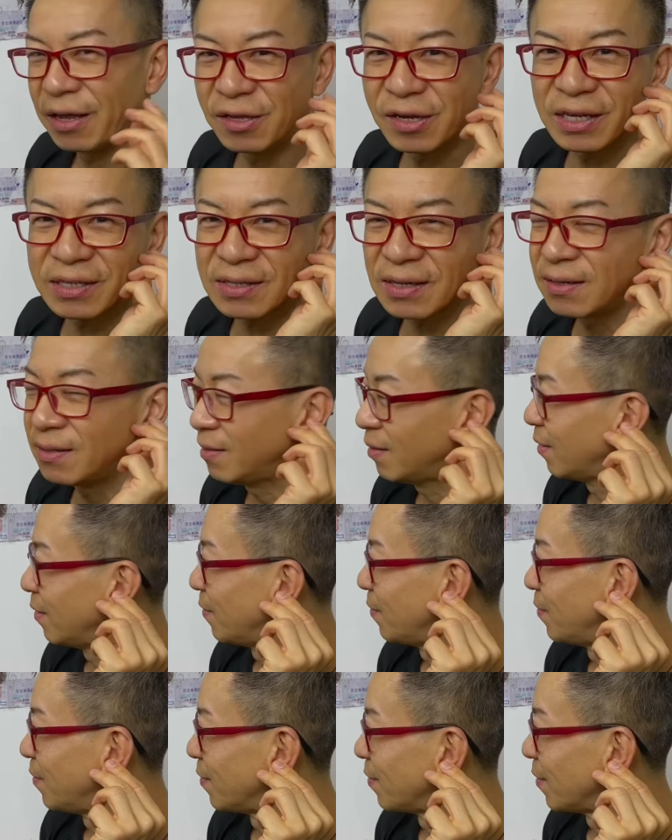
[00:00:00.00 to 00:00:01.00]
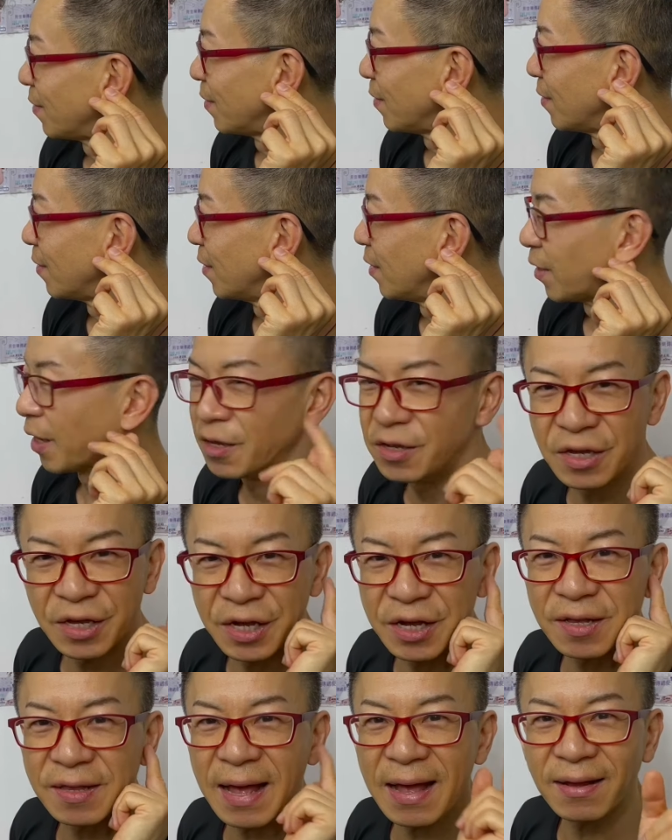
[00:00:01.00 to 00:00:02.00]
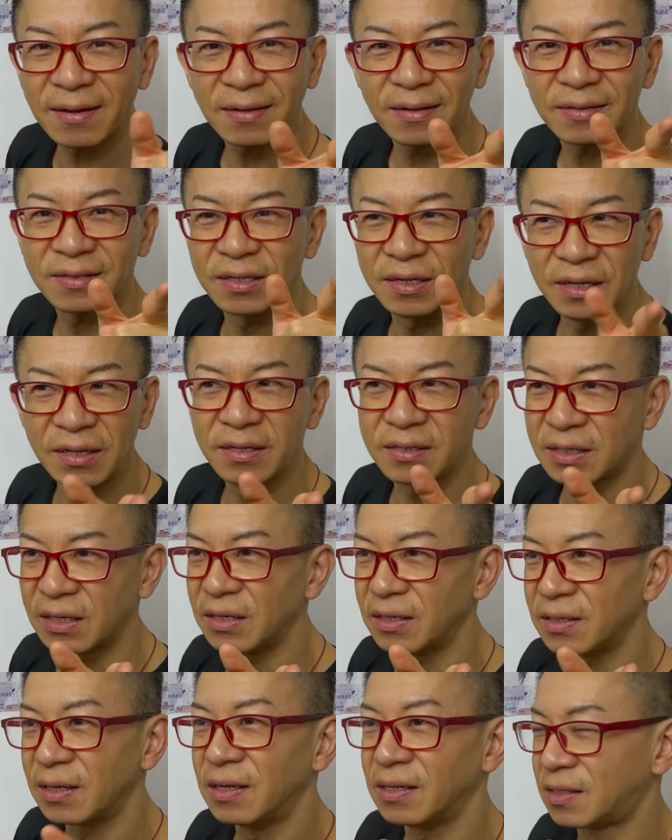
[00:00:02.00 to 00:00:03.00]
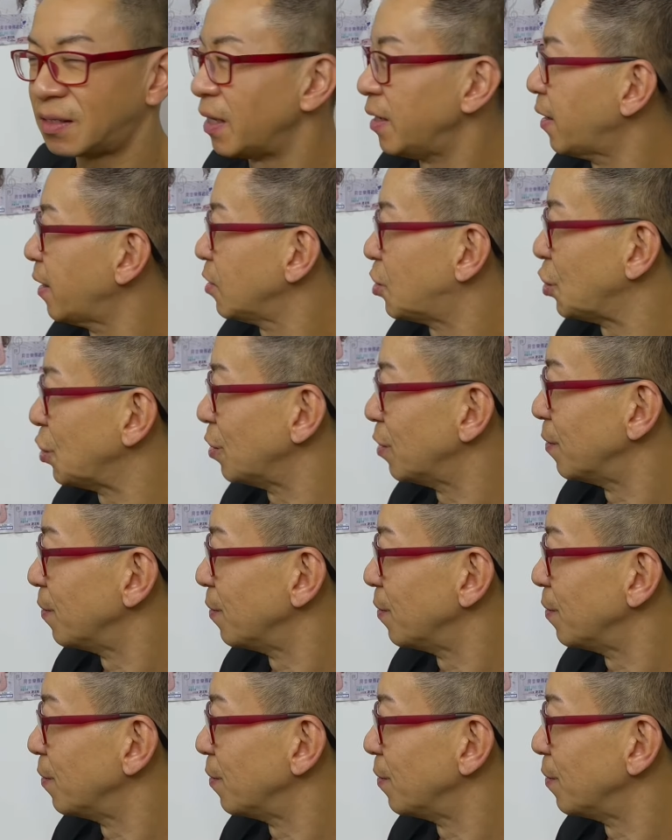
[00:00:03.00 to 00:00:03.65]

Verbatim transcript: you listen? Can you hear that? Celine is uh, singing too.